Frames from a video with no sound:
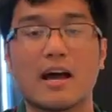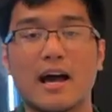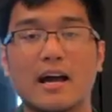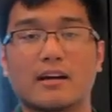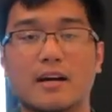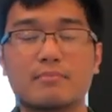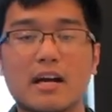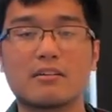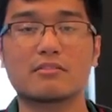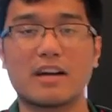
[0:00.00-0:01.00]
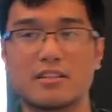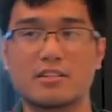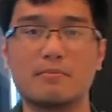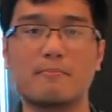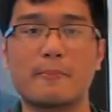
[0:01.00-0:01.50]
Hi, I'm Tyrone
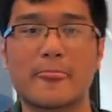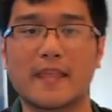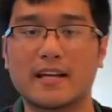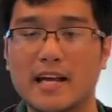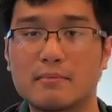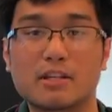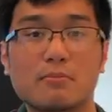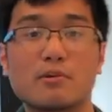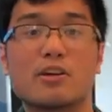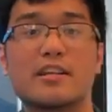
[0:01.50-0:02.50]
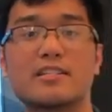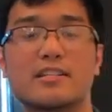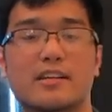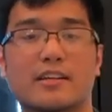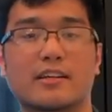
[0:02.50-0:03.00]
Brajo, and I'm in computer
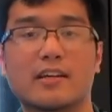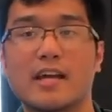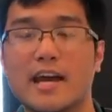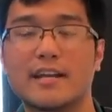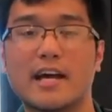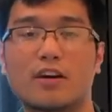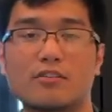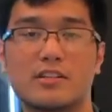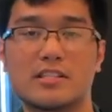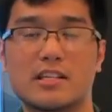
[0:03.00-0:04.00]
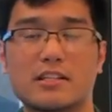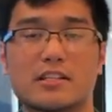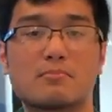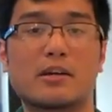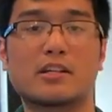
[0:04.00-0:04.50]
engineering, and I oversee the
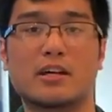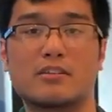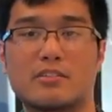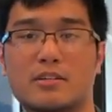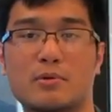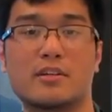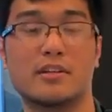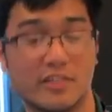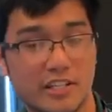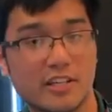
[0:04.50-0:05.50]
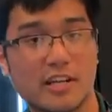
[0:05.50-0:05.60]
smart card reader